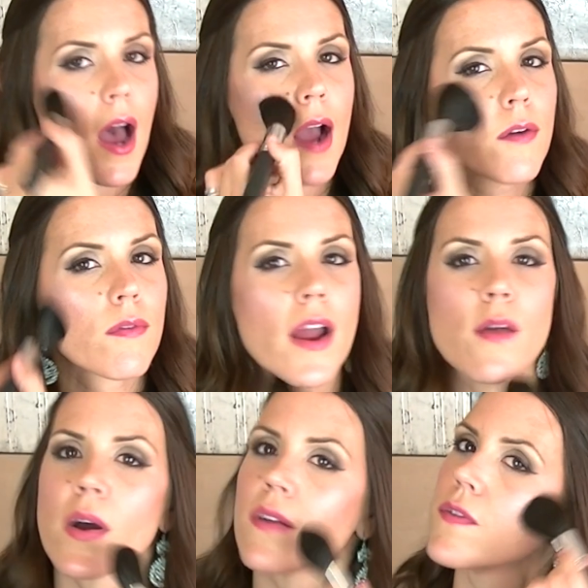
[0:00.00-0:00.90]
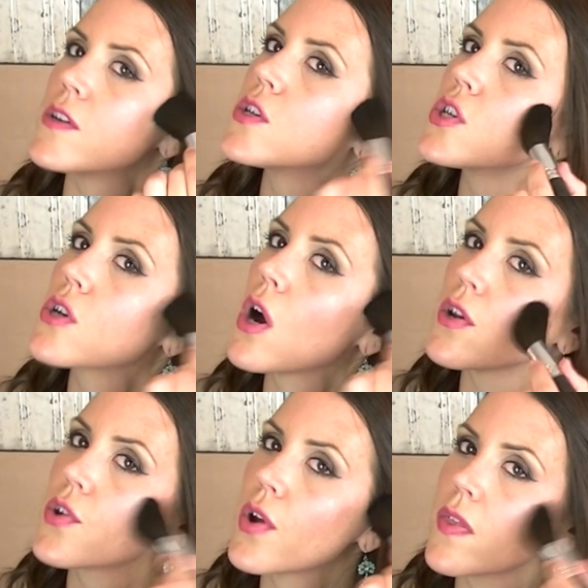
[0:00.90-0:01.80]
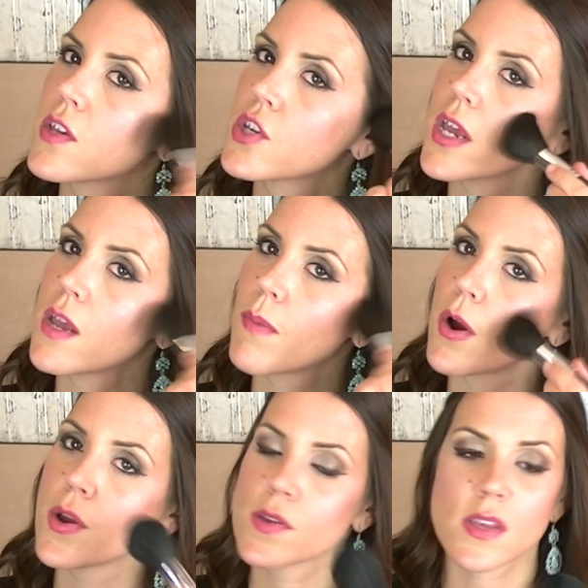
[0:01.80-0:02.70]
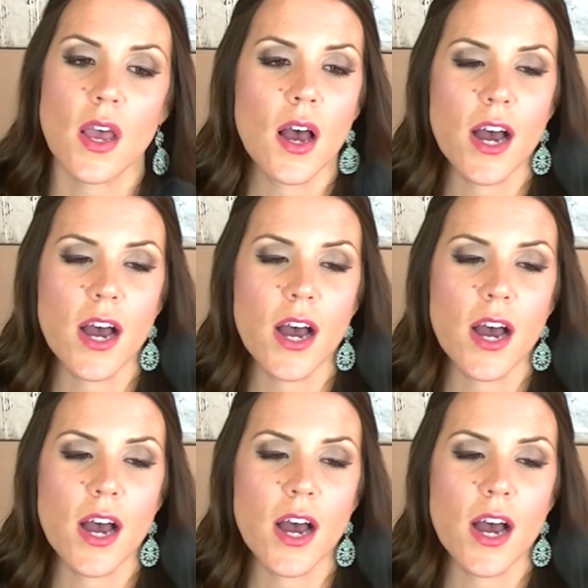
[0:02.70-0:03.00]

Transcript: a great one for contouring the cheekbones.